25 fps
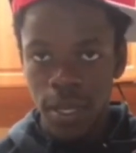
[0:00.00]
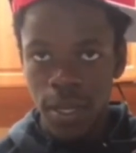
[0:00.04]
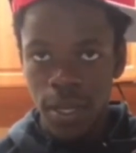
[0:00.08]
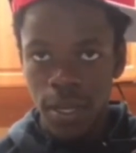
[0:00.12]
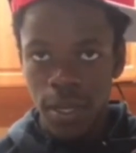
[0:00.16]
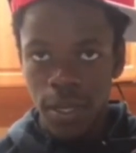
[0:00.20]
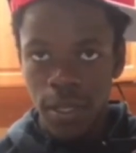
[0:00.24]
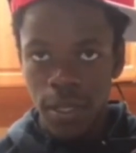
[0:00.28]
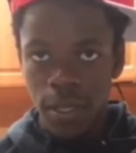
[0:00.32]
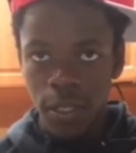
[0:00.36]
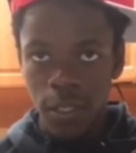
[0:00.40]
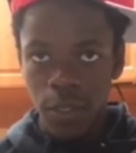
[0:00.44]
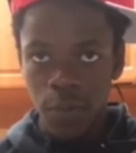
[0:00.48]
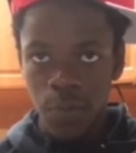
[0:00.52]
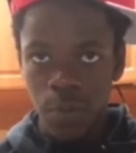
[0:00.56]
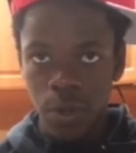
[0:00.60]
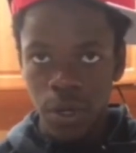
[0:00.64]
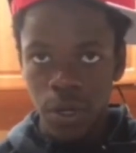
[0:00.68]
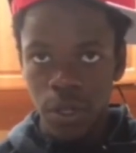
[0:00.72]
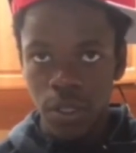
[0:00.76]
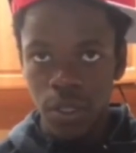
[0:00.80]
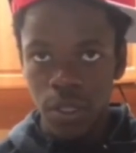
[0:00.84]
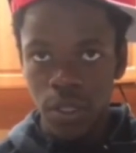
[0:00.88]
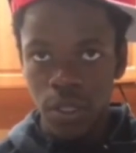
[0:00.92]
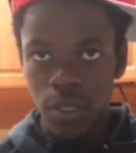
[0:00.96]
This
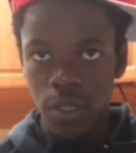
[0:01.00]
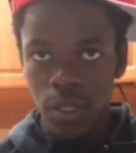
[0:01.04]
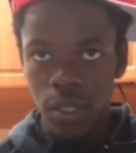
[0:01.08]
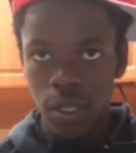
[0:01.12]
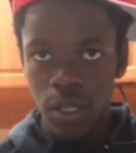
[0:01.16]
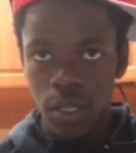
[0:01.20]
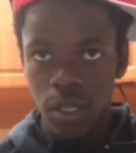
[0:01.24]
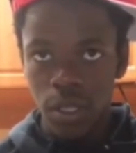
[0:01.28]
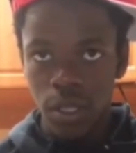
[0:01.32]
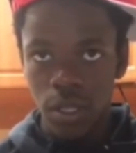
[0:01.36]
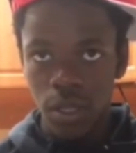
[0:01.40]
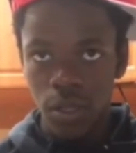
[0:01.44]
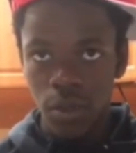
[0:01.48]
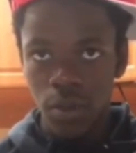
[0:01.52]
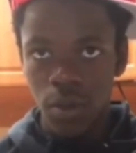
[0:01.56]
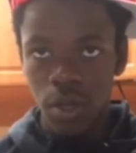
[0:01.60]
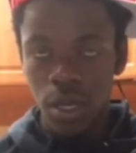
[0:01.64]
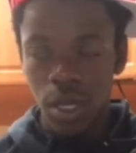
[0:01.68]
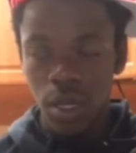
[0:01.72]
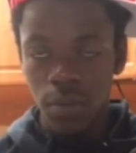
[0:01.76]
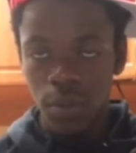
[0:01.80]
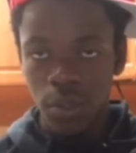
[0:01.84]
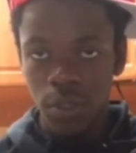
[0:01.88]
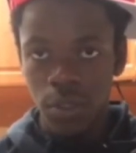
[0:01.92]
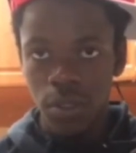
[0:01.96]
sparked the New
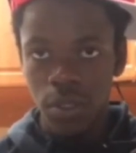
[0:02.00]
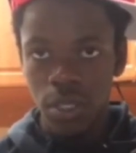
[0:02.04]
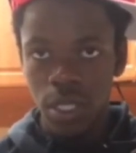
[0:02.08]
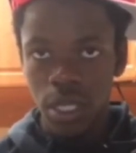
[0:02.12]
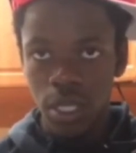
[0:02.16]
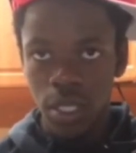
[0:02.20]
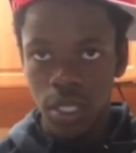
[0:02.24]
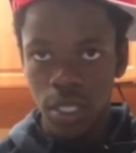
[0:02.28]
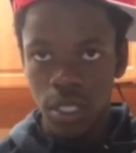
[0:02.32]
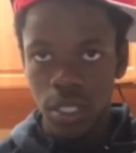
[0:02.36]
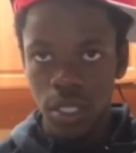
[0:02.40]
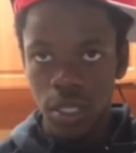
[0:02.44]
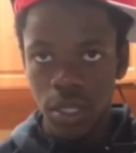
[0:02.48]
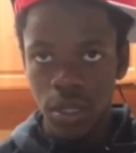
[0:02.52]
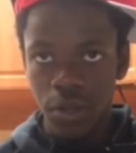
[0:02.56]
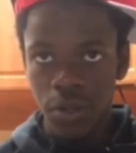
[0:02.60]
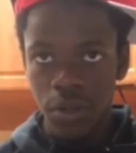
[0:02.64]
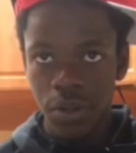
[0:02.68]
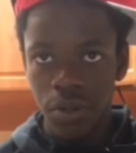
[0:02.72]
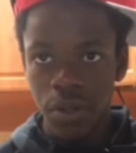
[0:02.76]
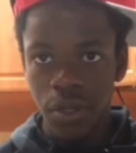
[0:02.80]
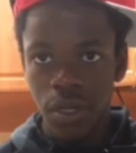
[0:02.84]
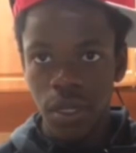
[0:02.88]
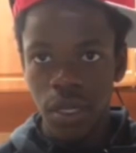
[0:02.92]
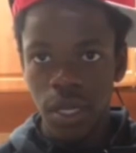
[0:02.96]
Hampshire legislature
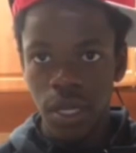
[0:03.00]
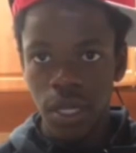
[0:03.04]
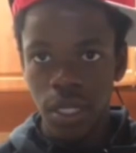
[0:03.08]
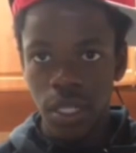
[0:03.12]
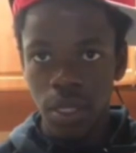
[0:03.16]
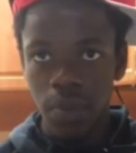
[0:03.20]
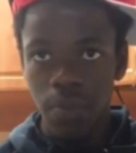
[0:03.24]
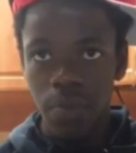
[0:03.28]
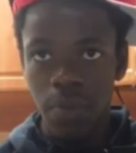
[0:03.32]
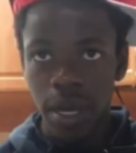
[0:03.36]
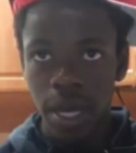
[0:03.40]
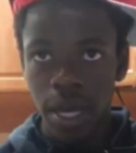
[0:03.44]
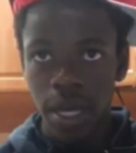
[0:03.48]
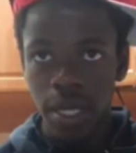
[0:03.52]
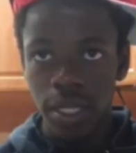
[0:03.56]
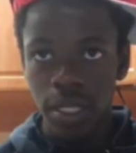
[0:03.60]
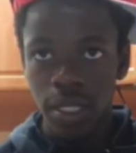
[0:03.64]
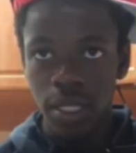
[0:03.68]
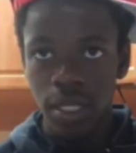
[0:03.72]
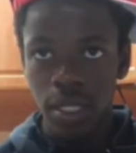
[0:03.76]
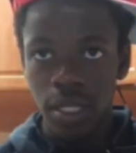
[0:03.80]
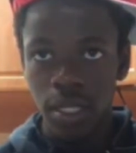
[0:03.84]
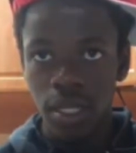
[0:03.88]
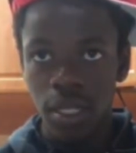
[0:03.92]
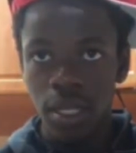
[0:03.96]
into
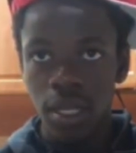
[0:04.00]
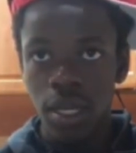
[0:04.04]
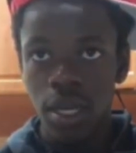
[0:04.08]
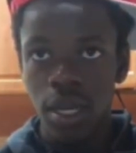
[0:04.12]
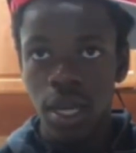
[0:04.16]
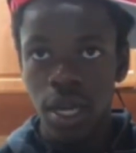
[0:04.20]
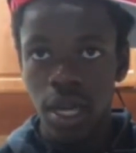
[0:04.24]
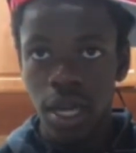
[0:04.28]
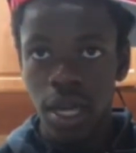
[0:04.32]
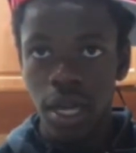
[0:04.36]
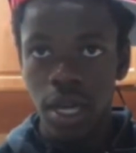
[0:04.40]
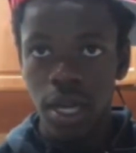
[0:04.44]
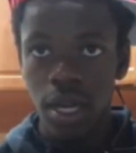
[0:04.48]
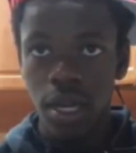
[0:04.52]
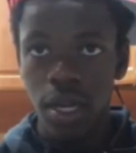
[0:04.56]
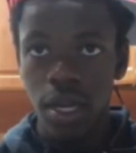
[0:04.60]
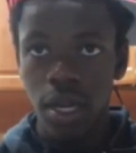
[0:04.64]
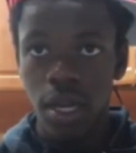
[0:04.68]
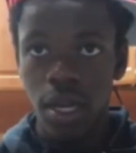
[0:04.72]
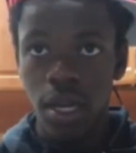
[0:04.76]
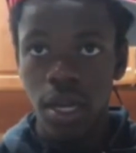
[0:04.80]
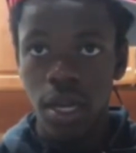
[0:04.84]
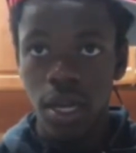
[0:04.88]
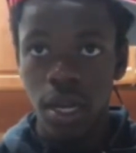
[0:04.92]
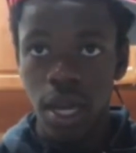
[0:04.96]
passing
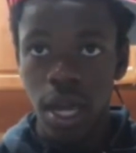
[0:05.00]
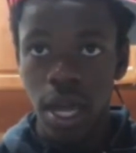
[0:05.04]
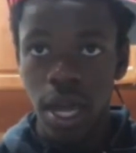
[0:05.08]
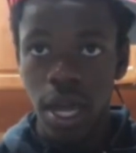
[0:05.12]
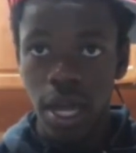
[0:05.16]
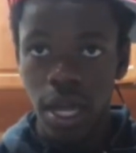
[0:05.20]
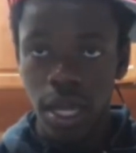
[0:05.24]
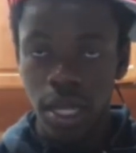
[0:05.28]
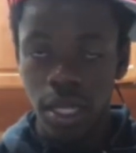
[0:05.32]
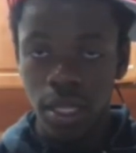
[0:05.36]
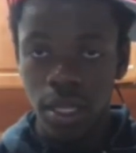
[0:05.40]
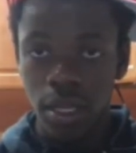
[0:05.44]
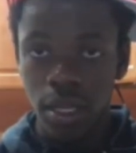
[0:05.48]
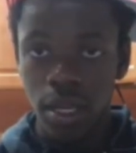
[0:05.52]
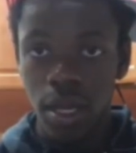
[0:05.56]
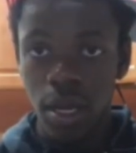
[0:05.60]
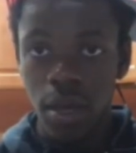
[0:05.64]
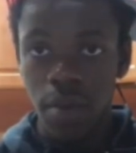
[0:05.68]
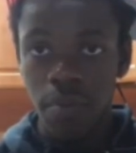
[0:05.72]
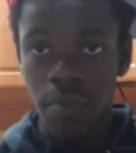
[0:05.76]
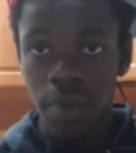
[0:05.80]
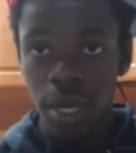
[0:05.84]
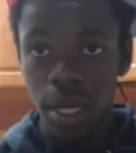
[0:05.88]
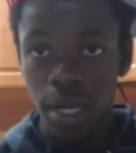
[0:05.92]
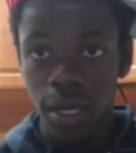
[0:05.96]
an act
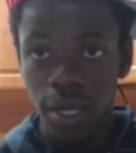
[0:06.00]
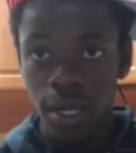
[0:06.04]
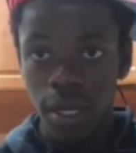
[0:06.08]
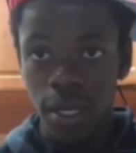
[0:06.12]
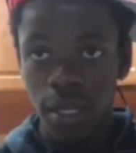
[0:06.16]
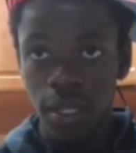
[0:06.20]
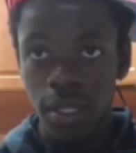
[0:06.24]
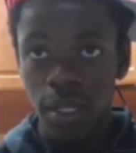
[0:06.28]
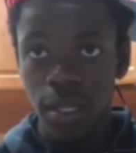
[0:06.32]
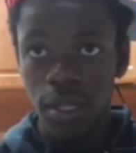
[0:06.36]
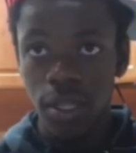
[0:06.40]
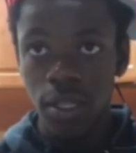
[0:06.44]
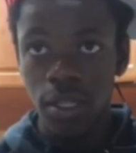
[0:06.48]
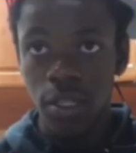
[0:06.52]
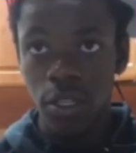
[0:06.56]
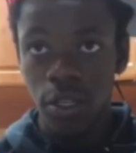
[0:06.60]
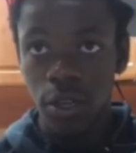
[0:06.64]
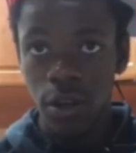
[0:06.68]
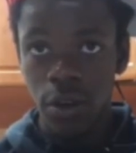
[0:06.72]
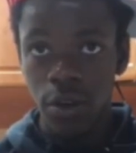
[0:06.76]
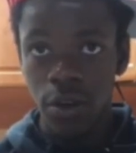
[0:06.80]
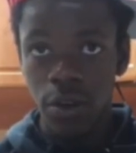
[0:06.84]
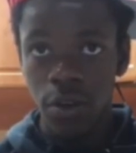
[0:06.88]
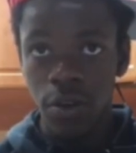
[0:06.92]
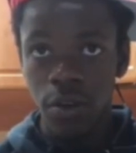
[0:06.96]
amending the
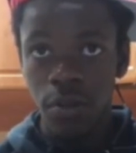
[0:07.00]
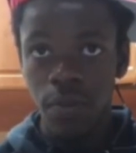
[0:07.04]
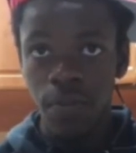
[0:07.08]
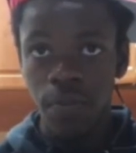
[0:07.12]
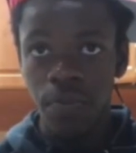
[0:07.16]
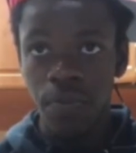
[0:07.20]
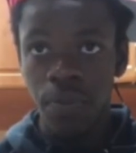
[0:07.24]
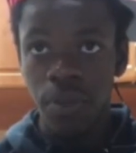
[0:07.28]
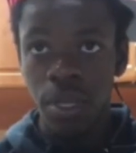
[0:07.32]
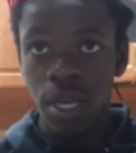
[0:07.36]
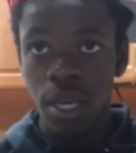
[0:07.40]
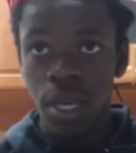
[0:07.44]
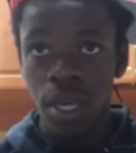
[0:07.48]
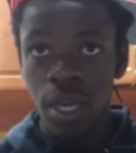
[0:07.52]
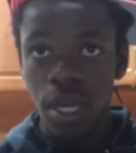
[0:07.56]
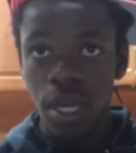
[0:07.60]
charter and